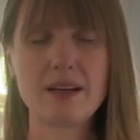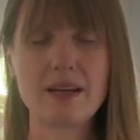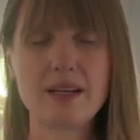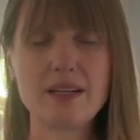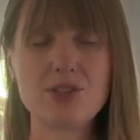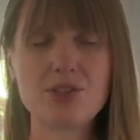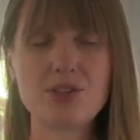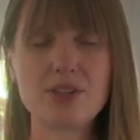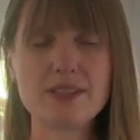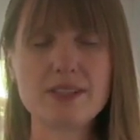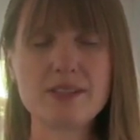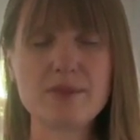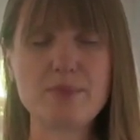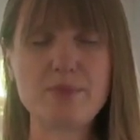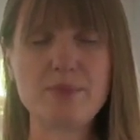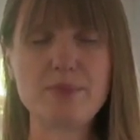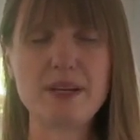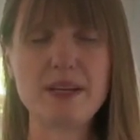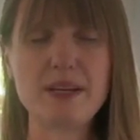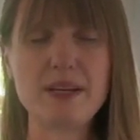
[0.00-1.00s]
And just
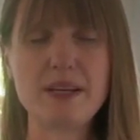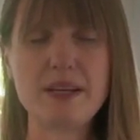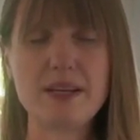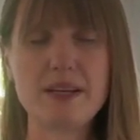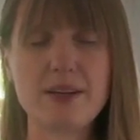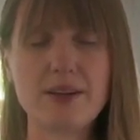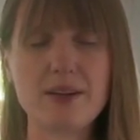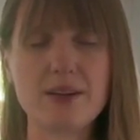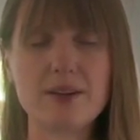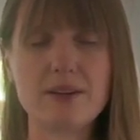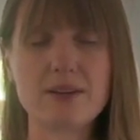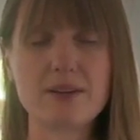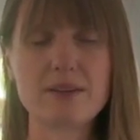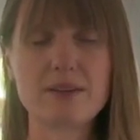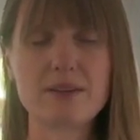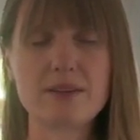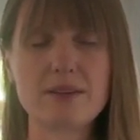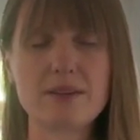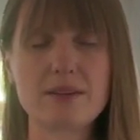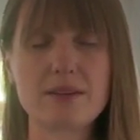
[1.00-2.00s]
be here,
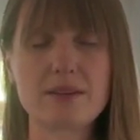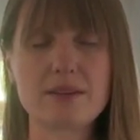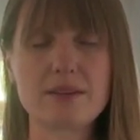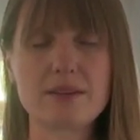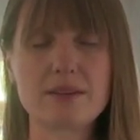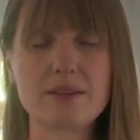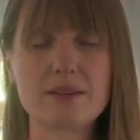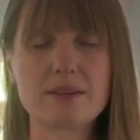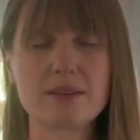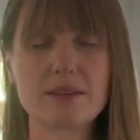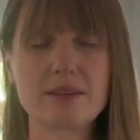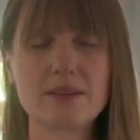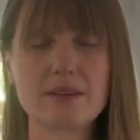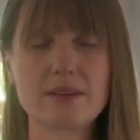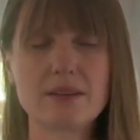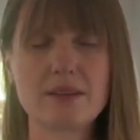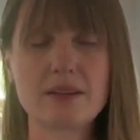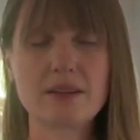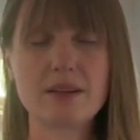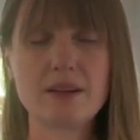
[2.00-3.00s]

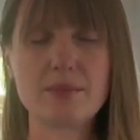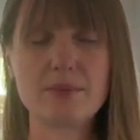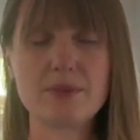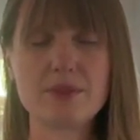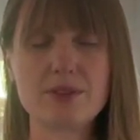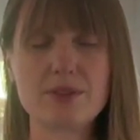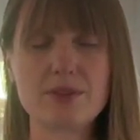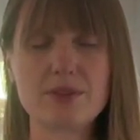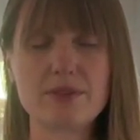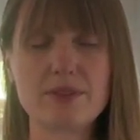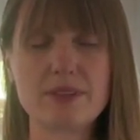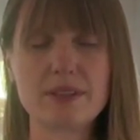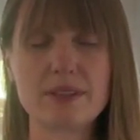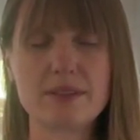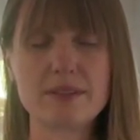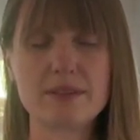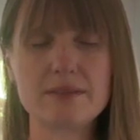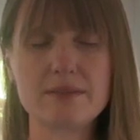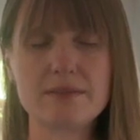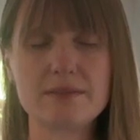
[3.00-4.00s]

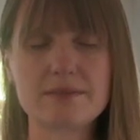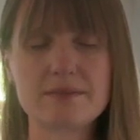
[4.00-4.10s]
observing.